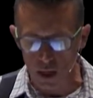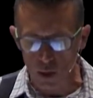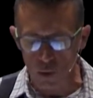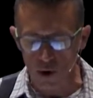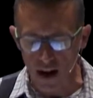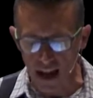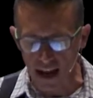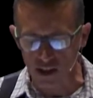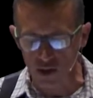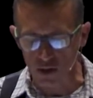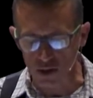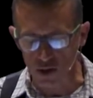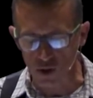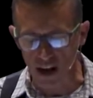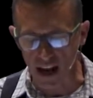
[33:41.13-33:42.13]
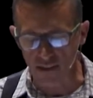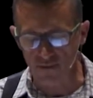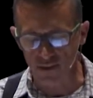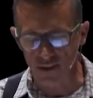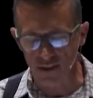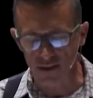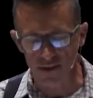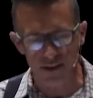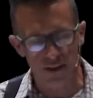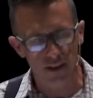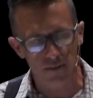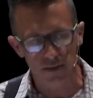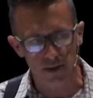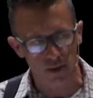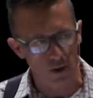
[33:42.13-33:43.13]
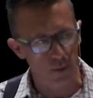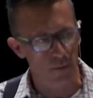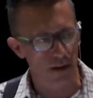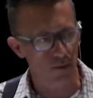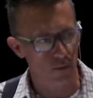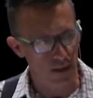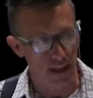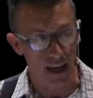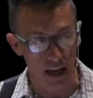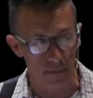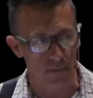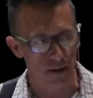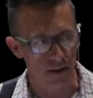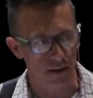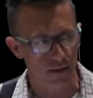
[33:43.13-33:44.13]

we're actually drafted into the enemy's army. We can be.